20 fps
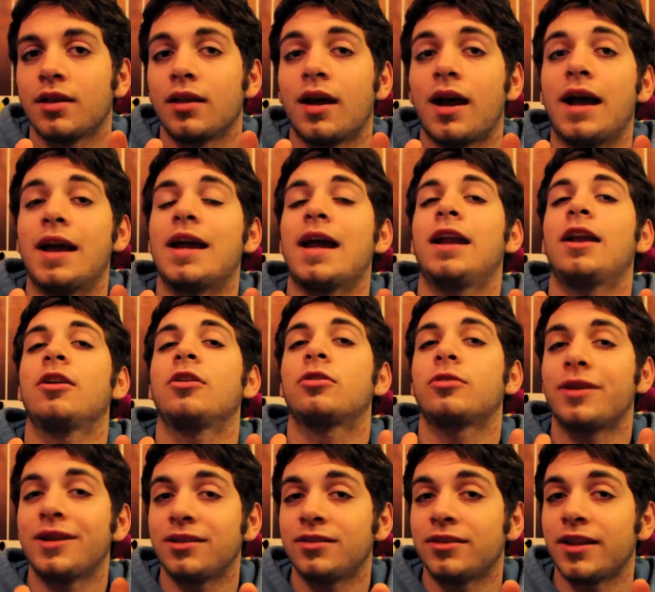I had a
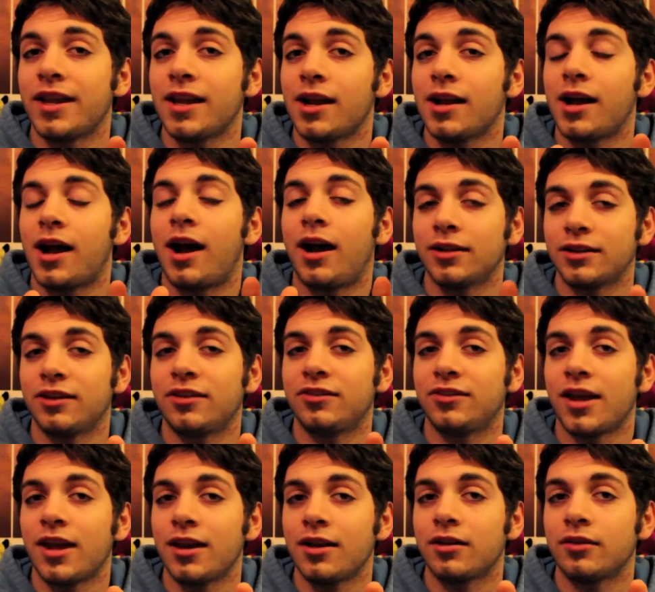great day on the
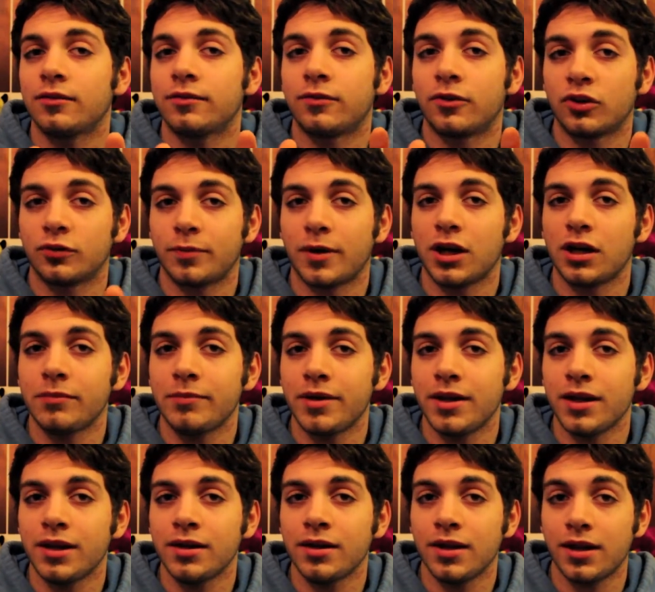set for
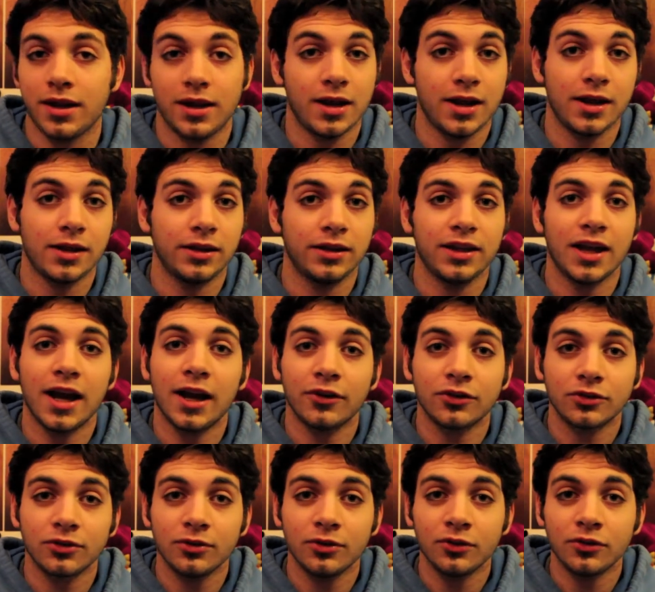Spider-Man, and the
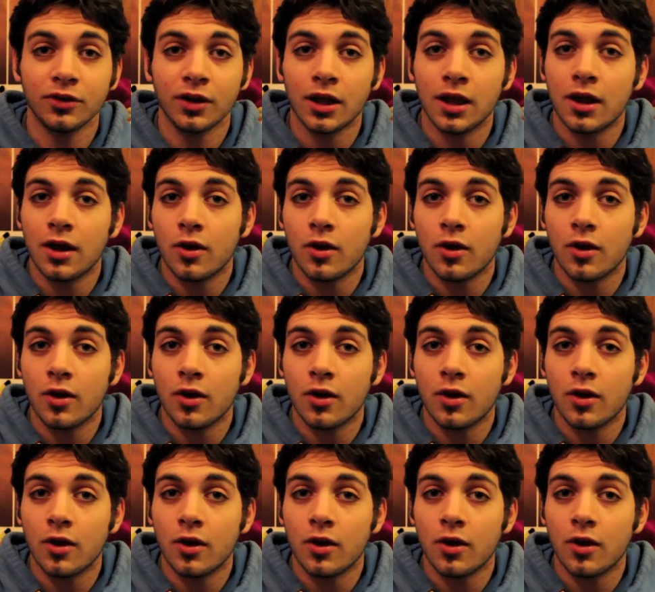Oscars